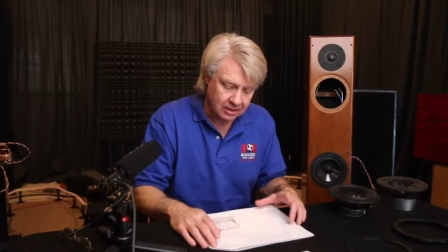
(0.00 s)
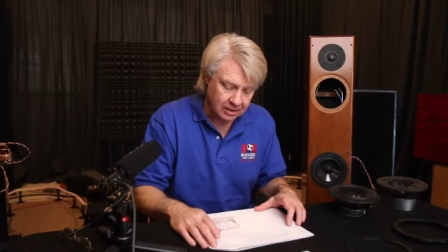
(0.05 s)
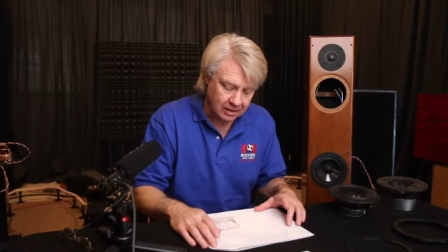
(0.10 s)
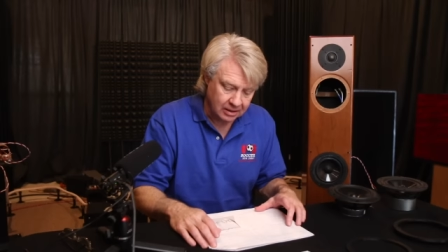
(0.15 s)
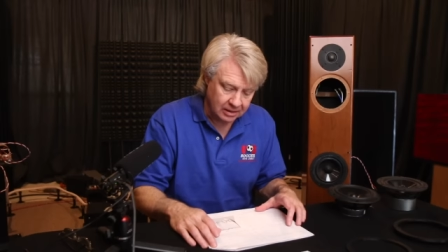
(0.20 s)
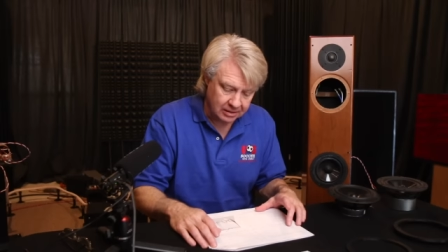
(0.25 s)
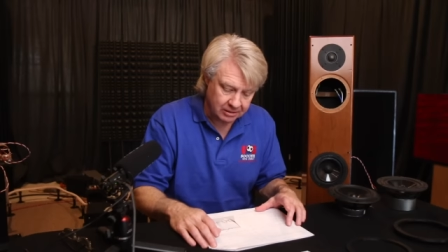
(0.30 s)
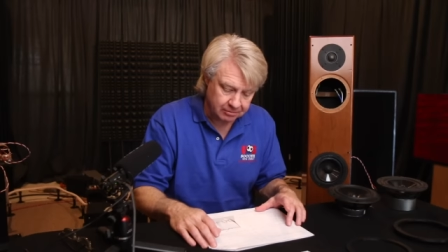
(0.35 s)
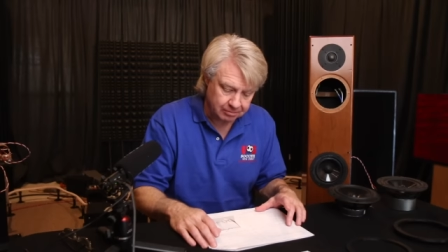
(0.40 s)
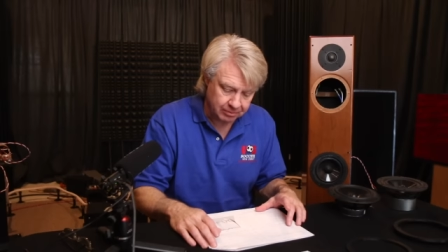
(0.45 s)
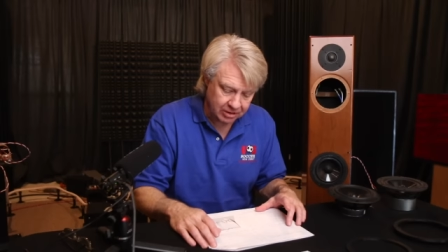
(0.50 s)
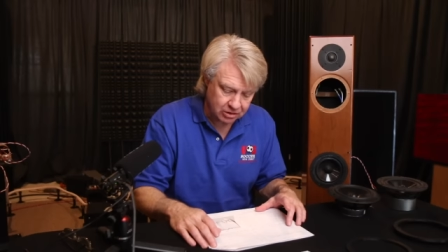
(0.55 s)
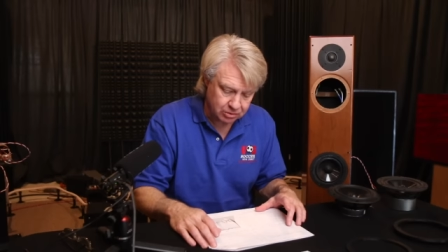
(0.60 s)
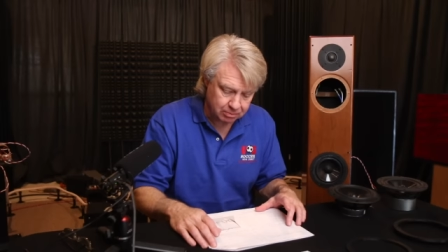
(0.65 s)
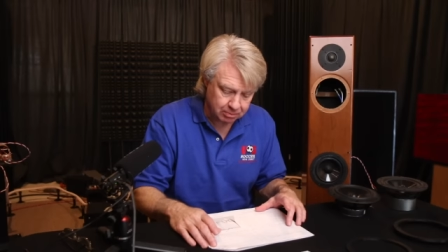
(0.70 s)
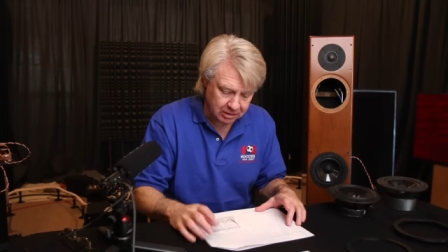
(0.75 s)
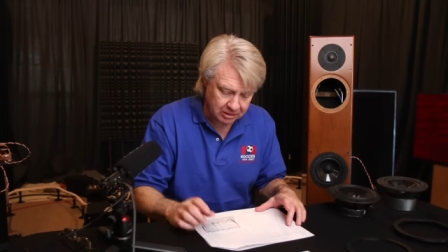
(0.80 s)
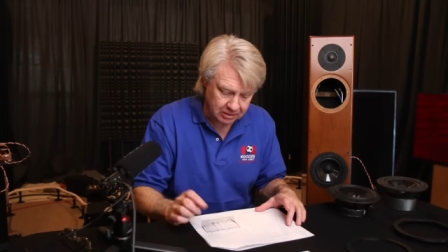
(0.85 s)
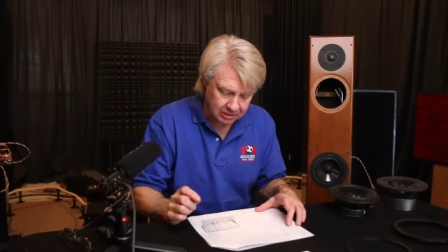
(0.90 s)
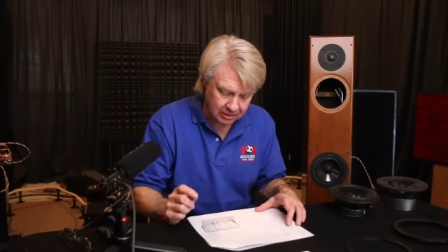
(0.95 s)
Um, that's
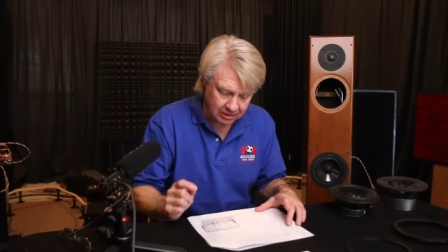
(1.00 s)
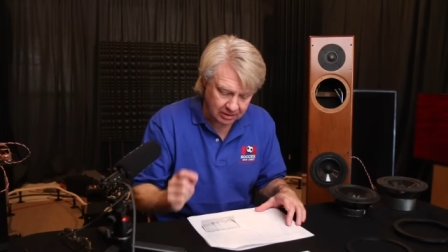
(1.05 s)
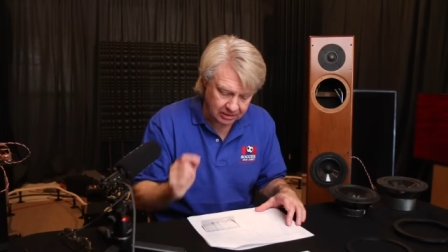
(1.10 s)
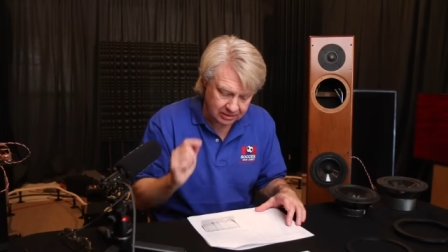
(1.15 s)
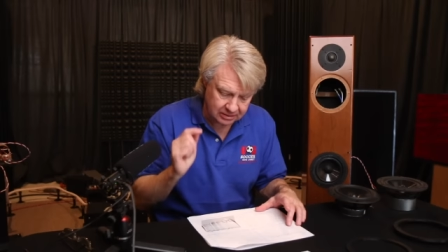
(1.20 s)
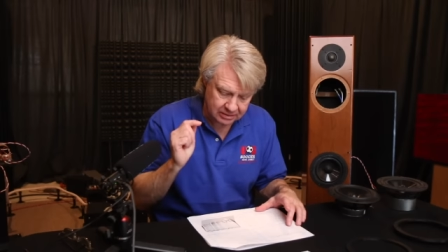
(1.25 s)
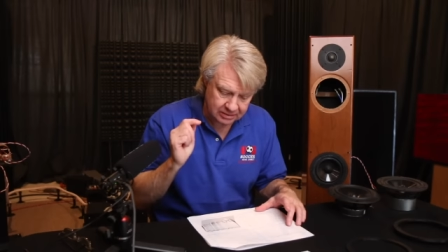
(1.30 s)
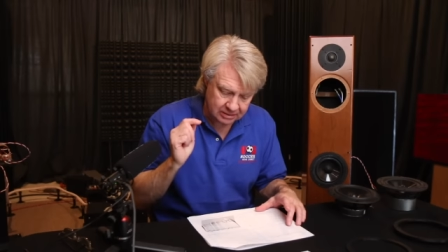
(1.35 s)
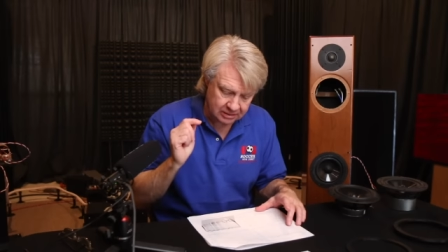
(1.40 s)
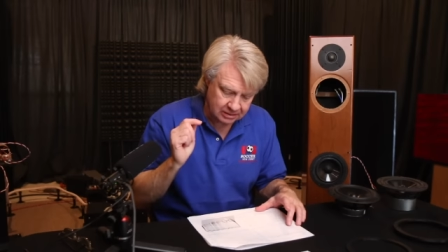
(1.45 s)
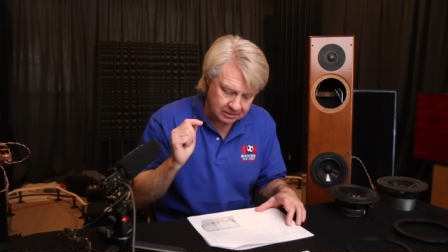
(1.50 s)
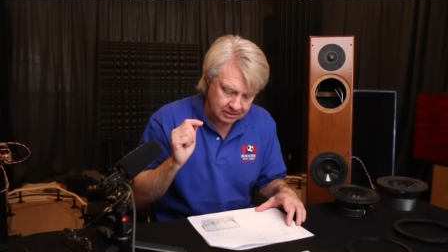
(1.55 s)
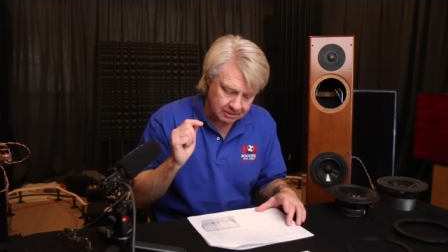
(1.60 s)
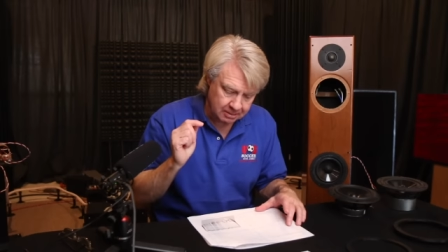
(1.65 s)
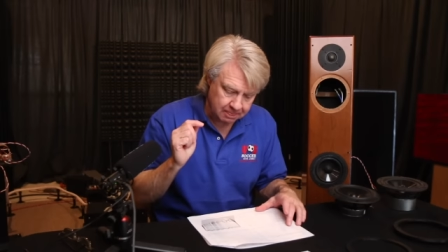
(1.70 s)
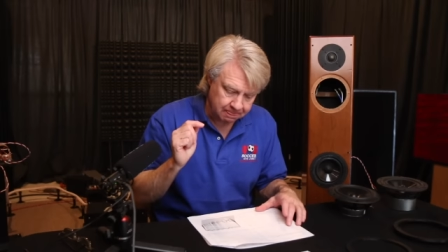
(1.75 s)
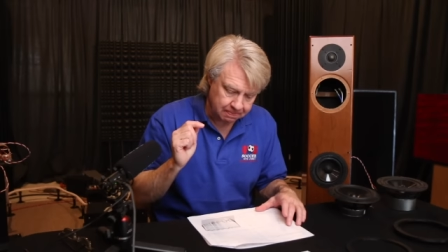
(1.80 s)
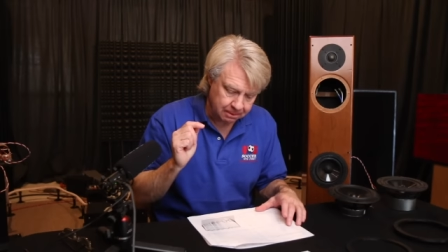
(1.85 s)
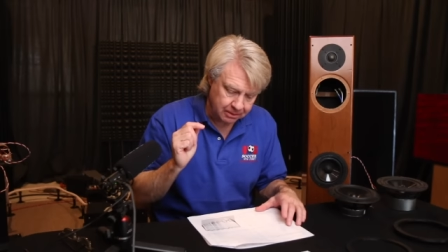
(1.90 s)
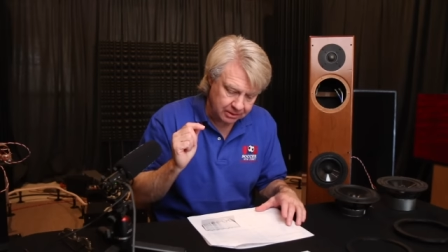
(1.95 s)
because
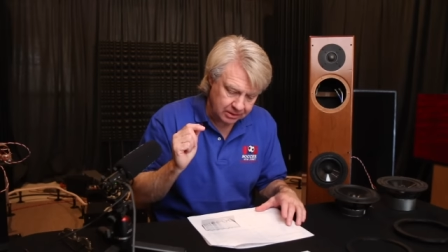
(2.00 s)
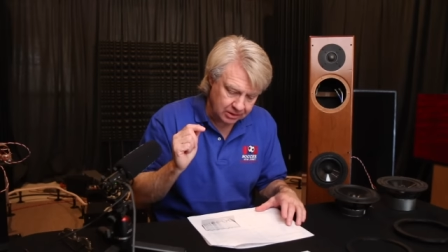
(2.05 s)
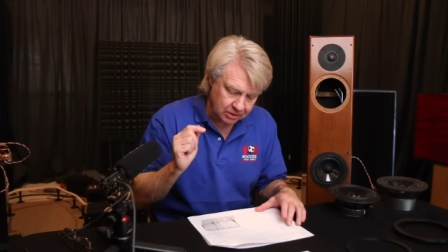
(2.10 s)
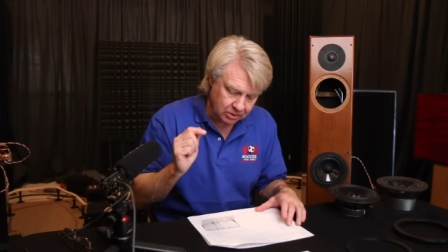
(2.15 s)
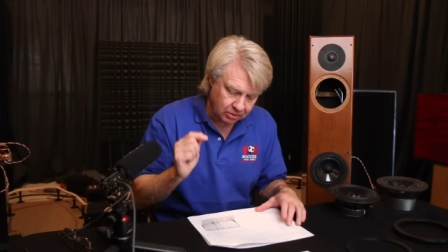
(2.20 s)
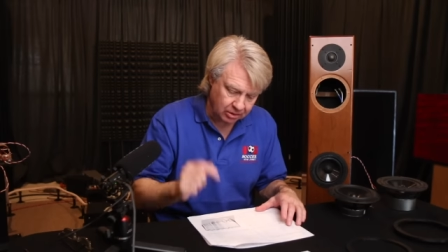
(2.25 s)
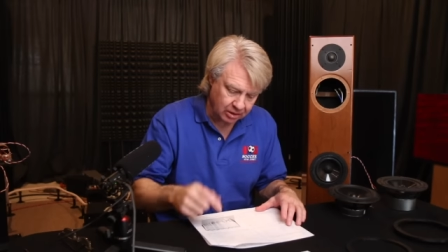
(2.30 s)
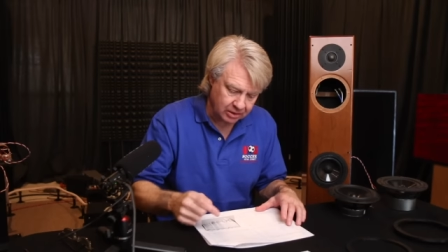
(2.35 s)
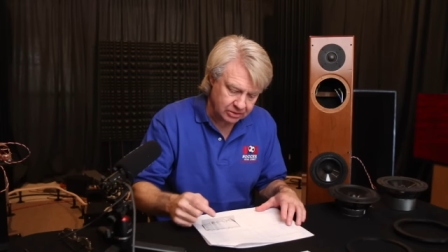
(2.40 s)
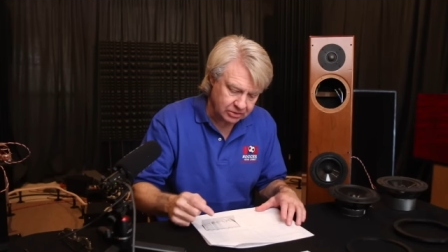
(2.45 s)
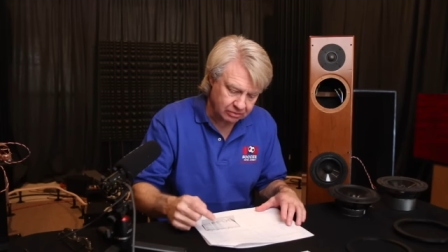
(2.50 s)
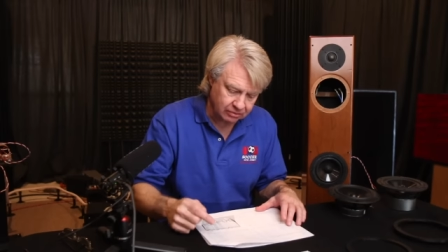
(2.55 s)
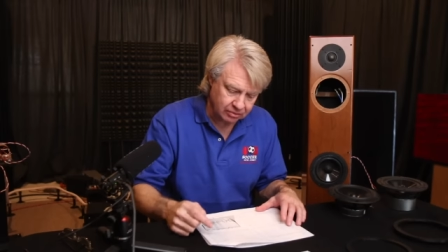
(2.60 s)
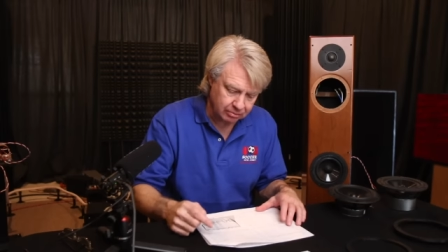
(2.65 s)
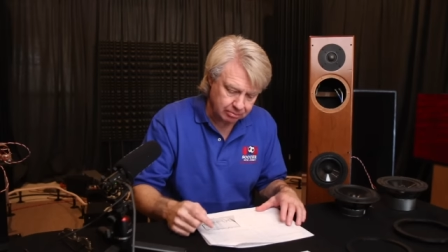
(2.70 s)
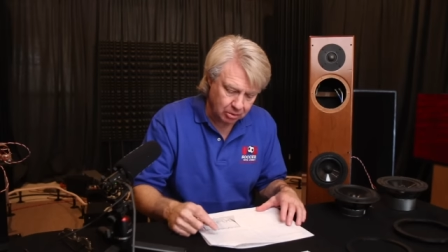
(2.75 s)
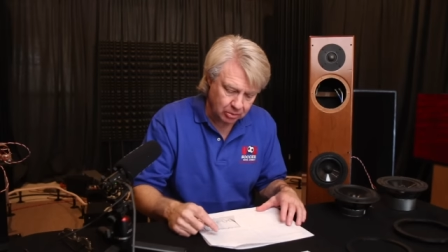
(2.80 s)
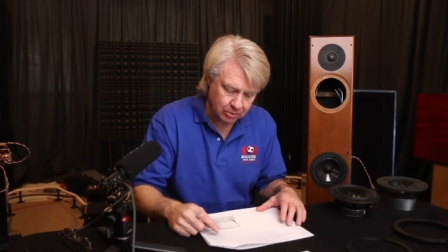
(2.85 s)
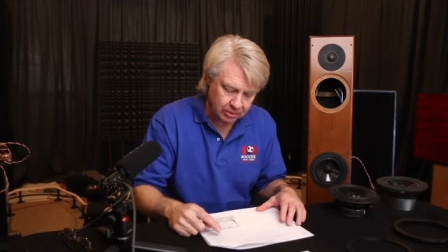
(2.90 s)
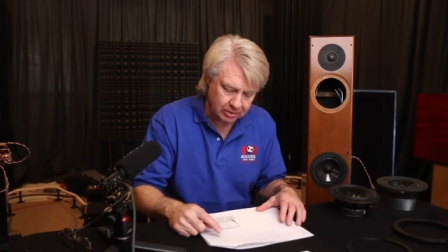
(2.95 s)
the
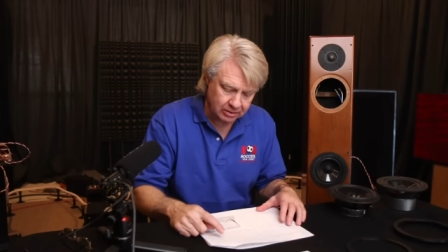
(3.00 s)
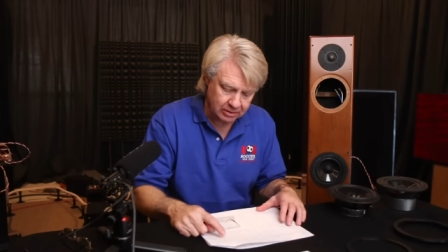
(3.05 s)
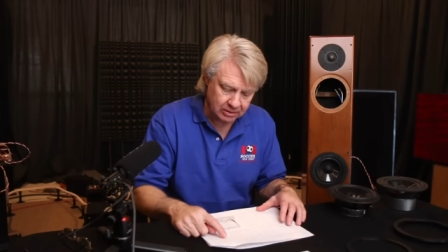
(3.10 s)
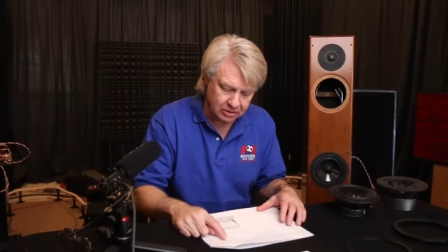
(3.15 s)
crossover point